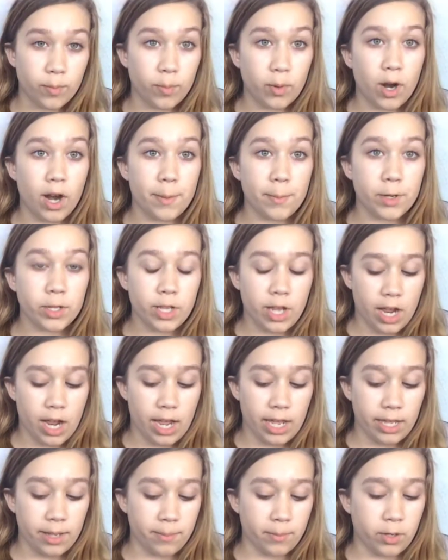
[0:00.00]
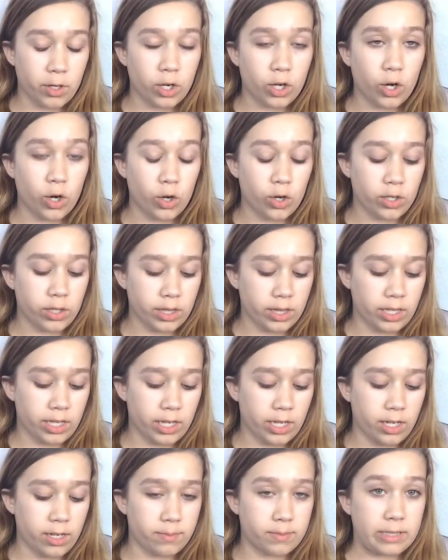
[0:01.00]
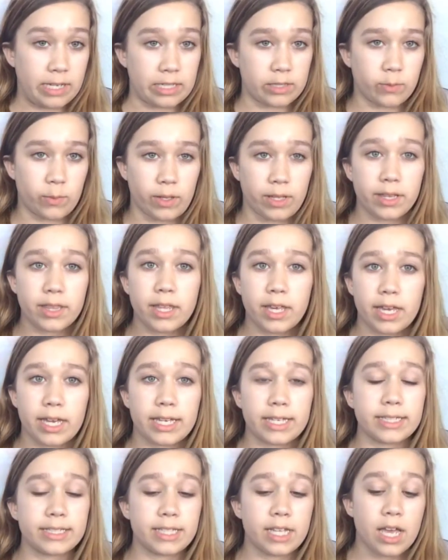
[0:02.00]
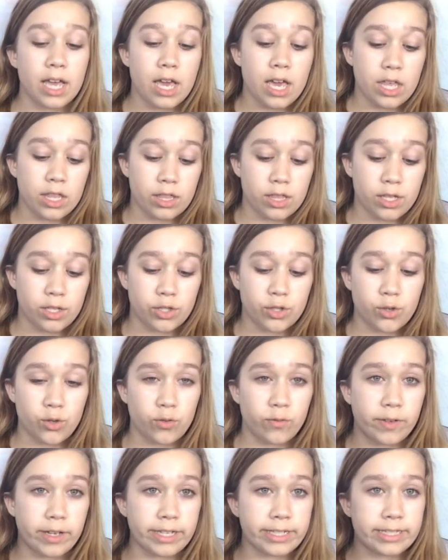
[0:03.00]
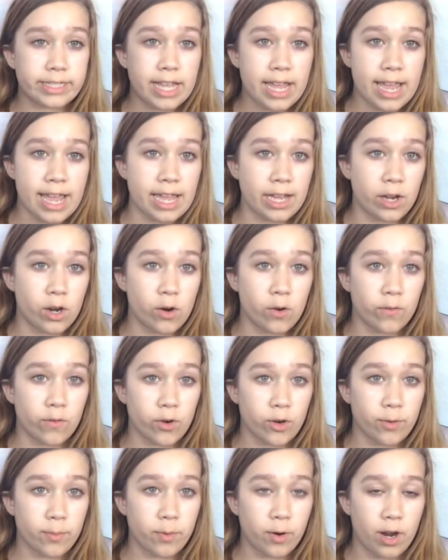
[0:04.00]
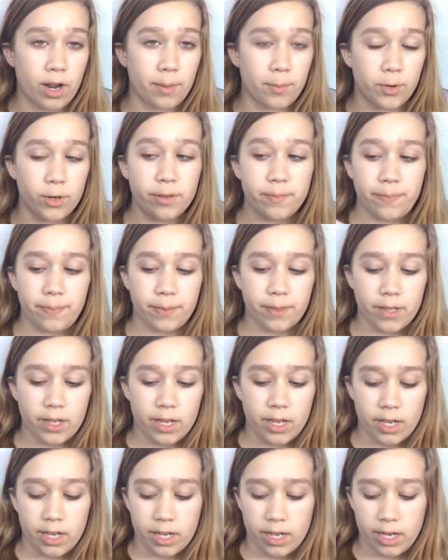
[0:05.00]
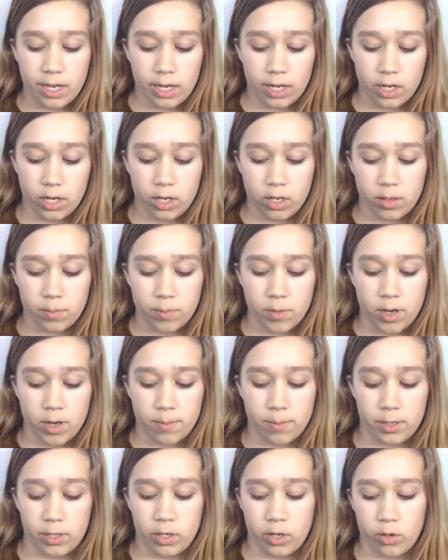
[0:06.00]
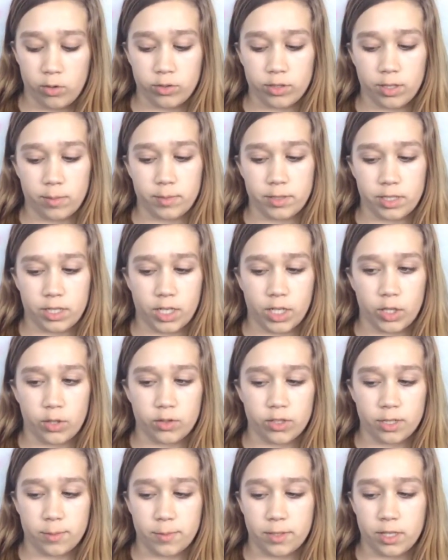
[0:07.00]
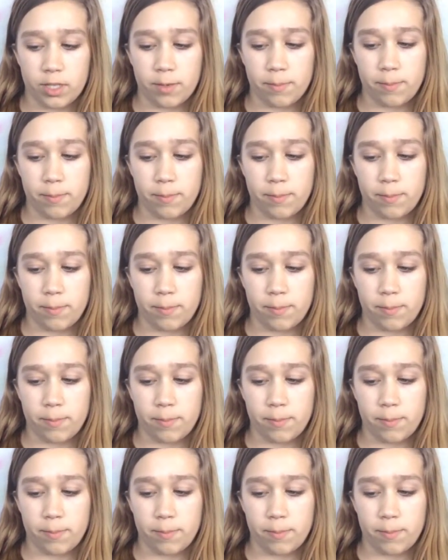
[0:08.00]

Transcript: primer that I am currently obsessed with is the Too Faced Hangover Primer. And on my nose, I'm just going to use some of the